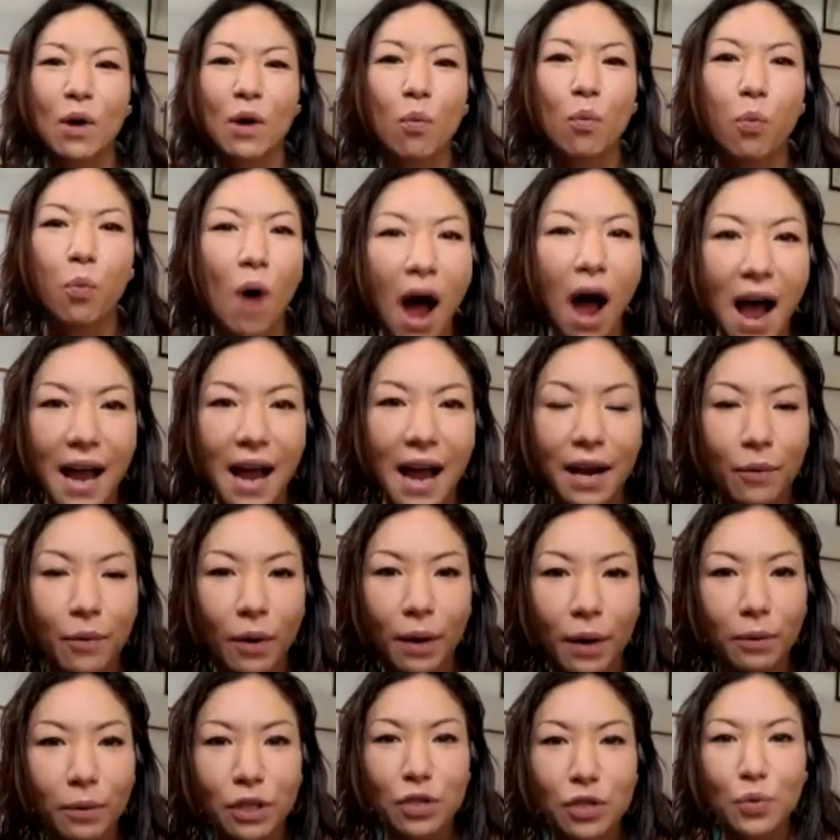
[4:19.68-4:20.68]
why? Why
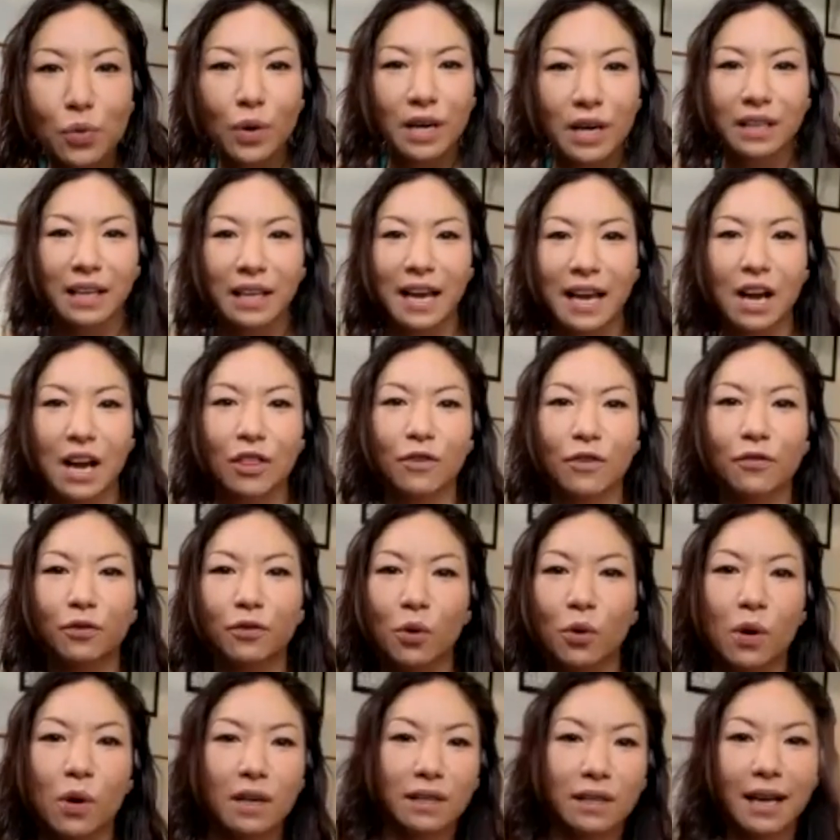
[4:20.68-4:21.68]
would you want to lay on the
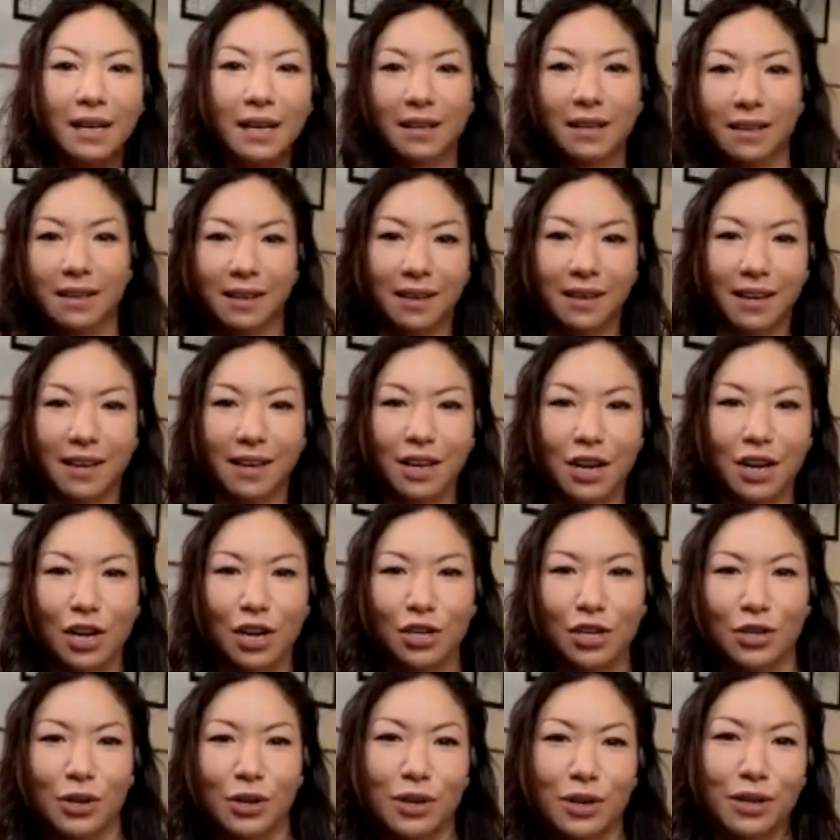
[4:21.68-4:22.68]
floor? Like,
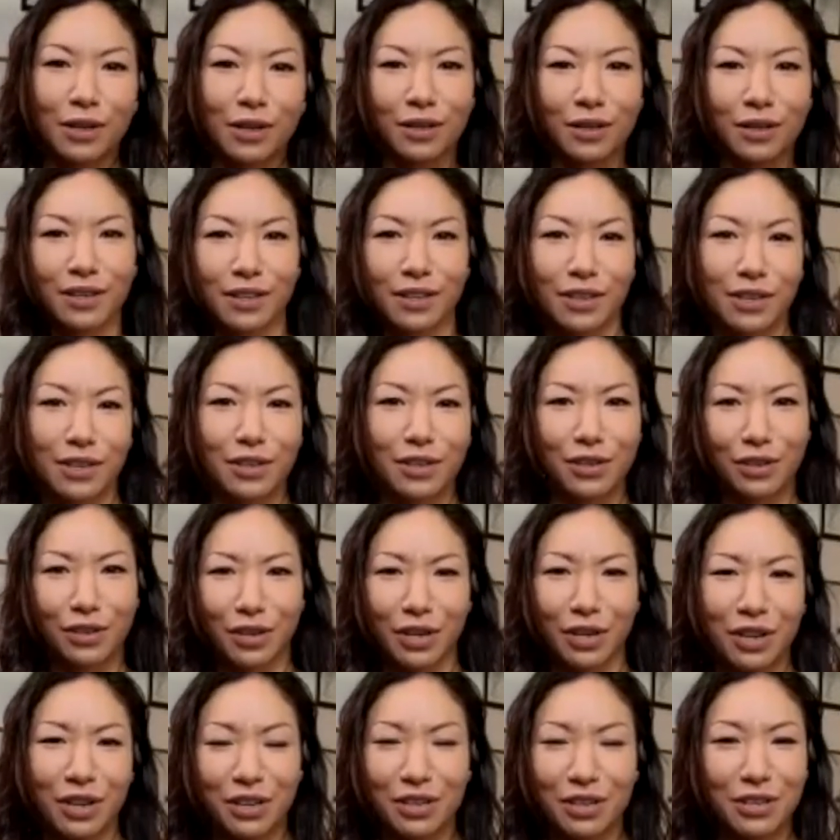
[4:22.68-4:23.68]
you're
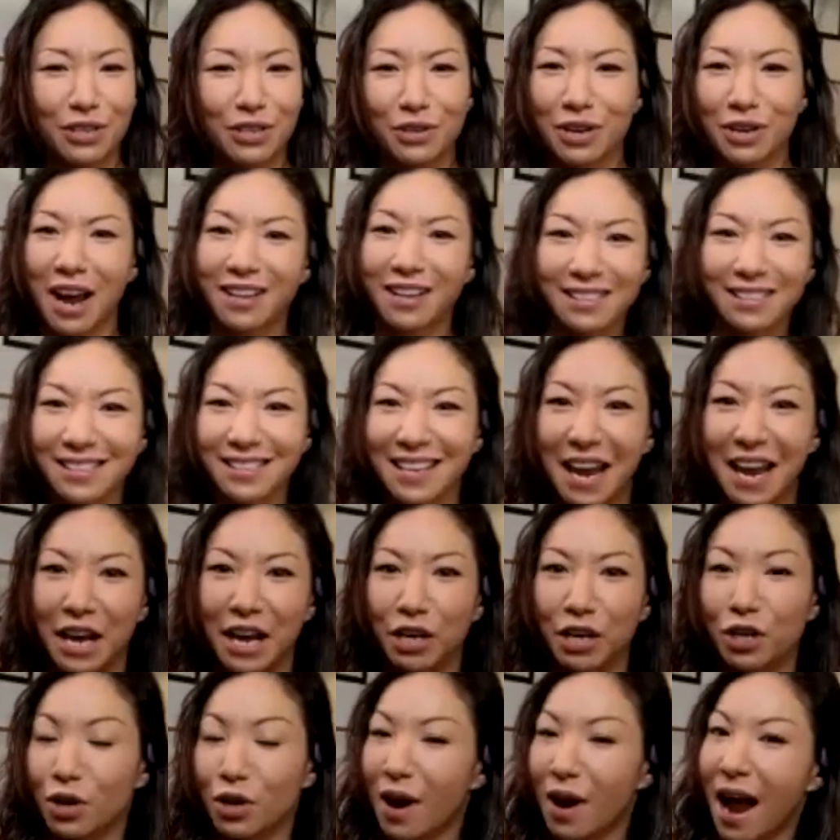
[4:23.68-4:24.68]
you're not sick.
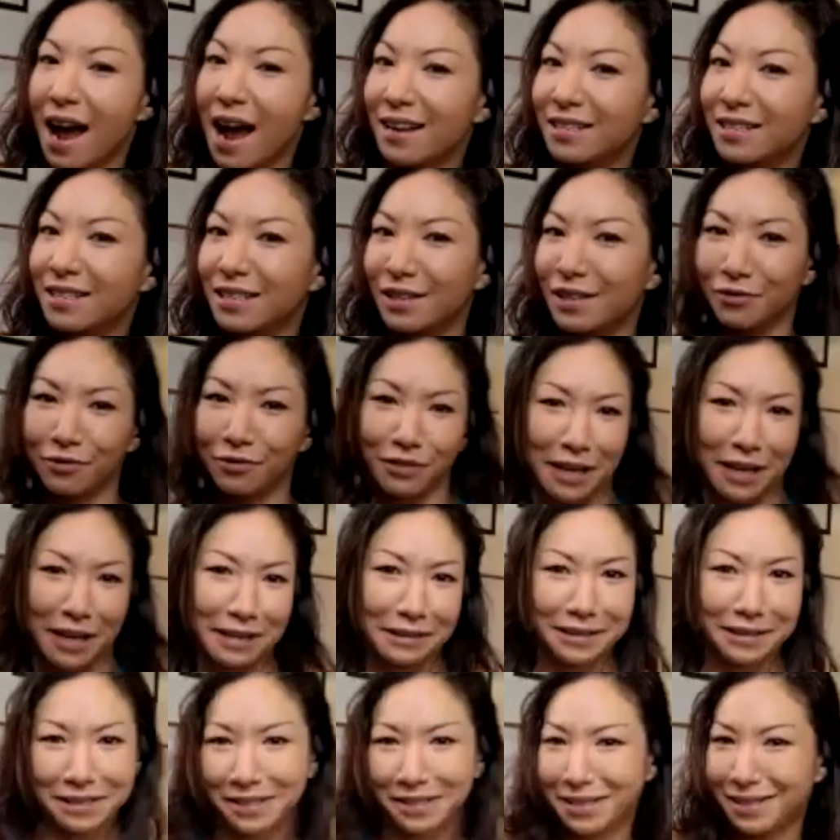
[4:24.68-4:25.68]
You're active.
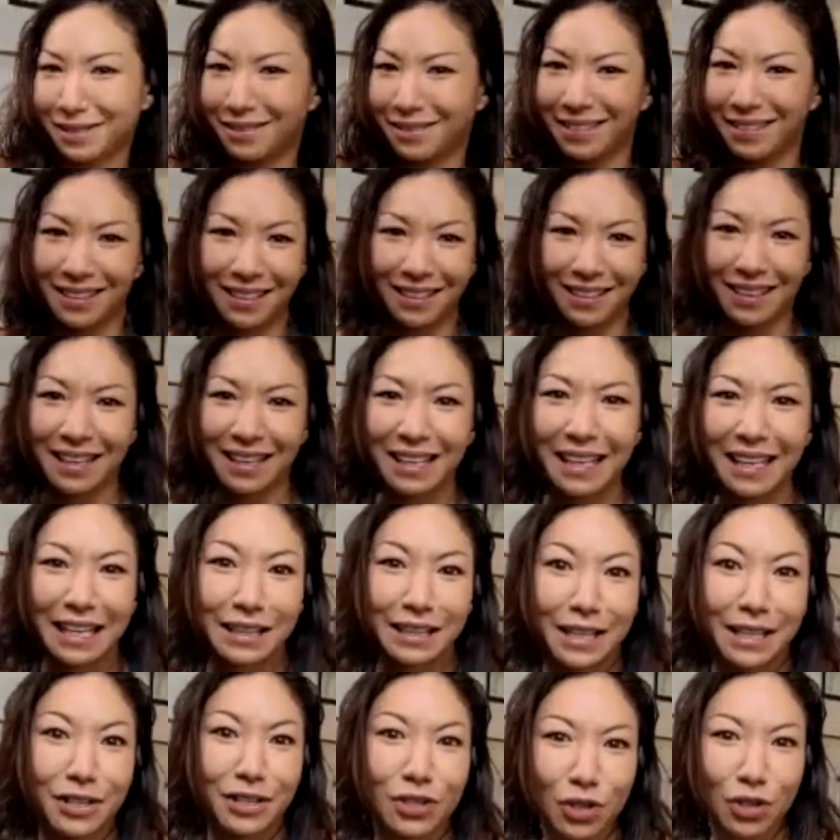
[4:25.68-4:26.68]

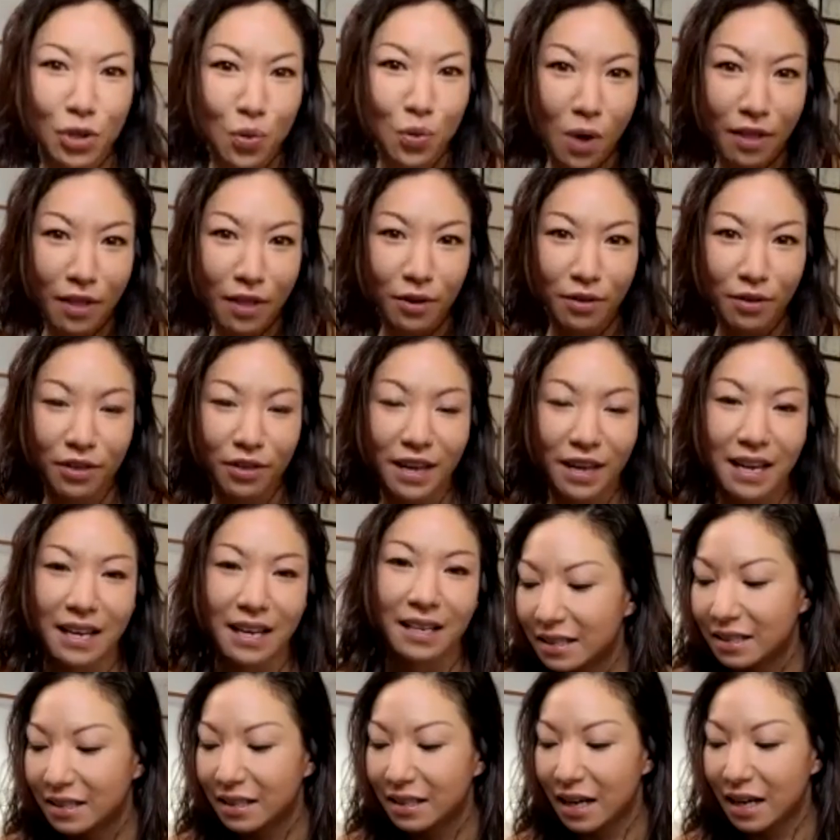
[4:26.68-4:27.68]
Let's do other
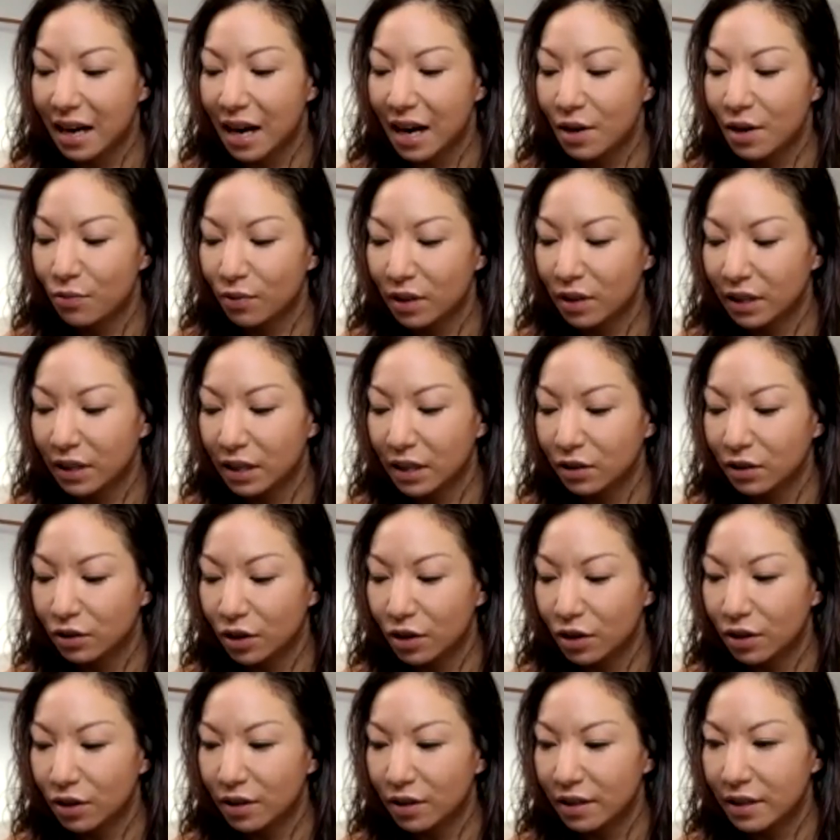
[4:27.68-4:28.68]
things. I really learned